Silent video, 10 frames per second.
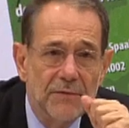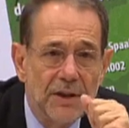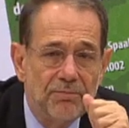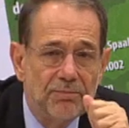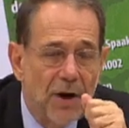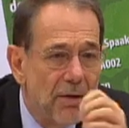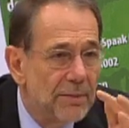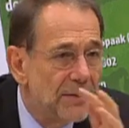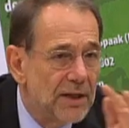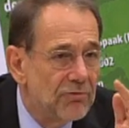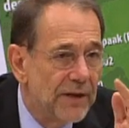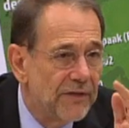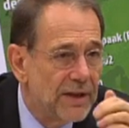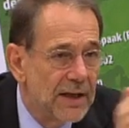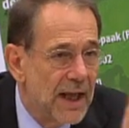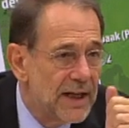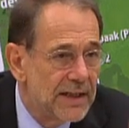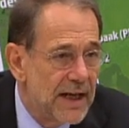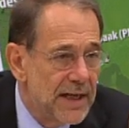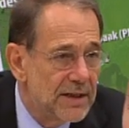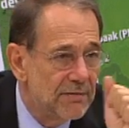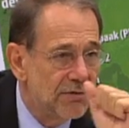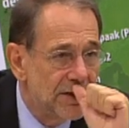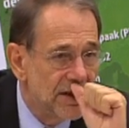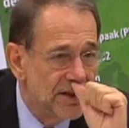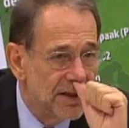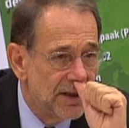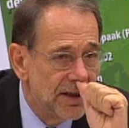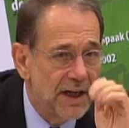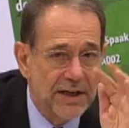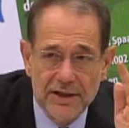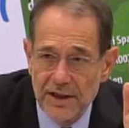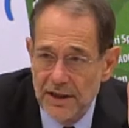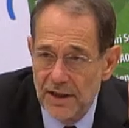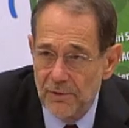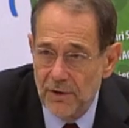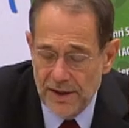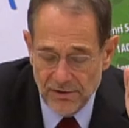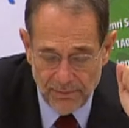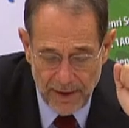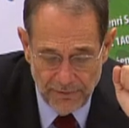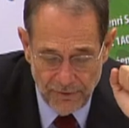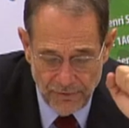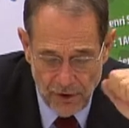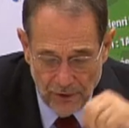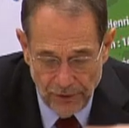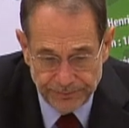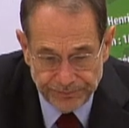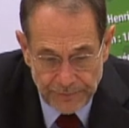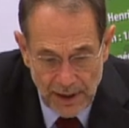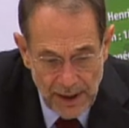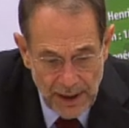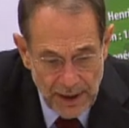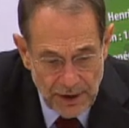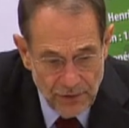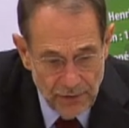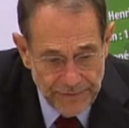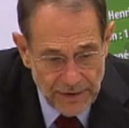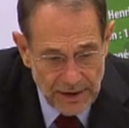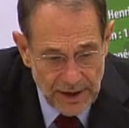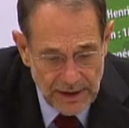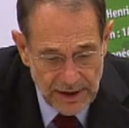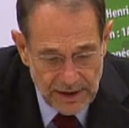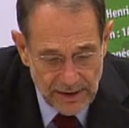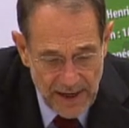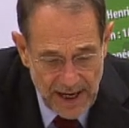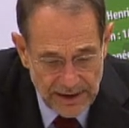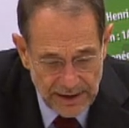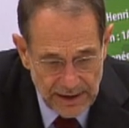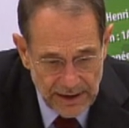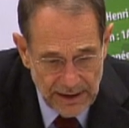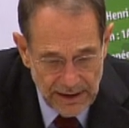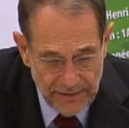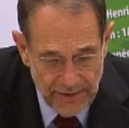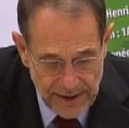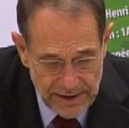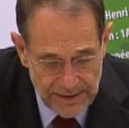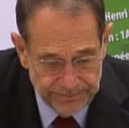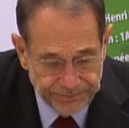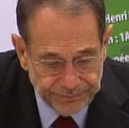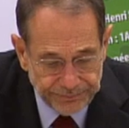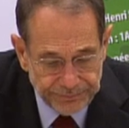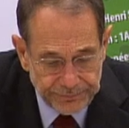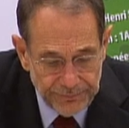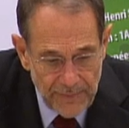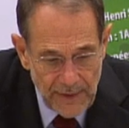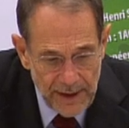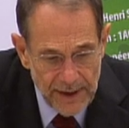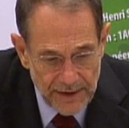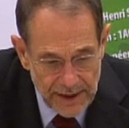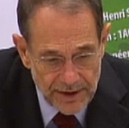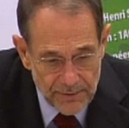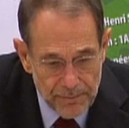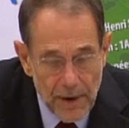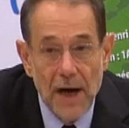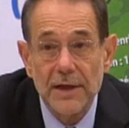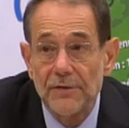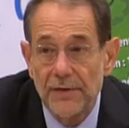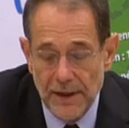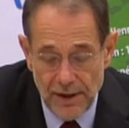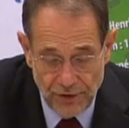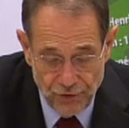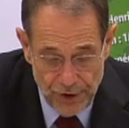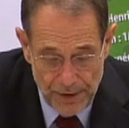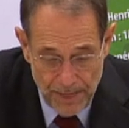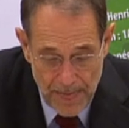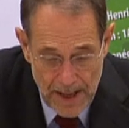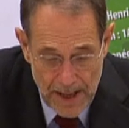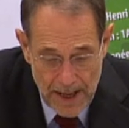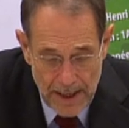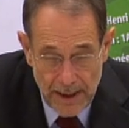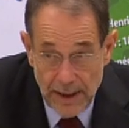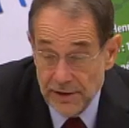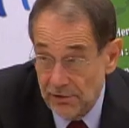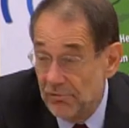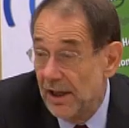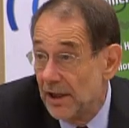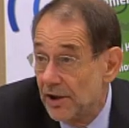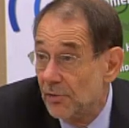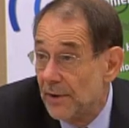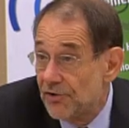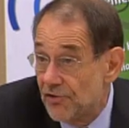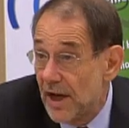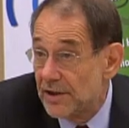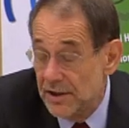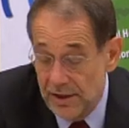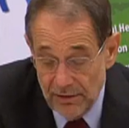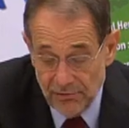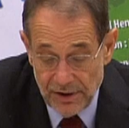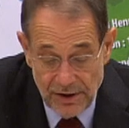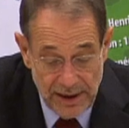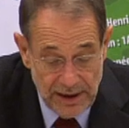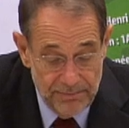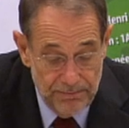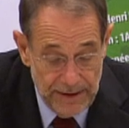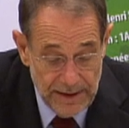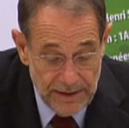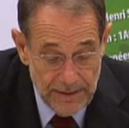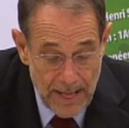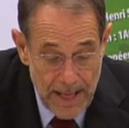the problem that we have had in the last days, which is the DRC, the Democratic Republic of Congo. You have seen the dramatic events in the eastern part of that country. It's a real human tragedy which is taking place.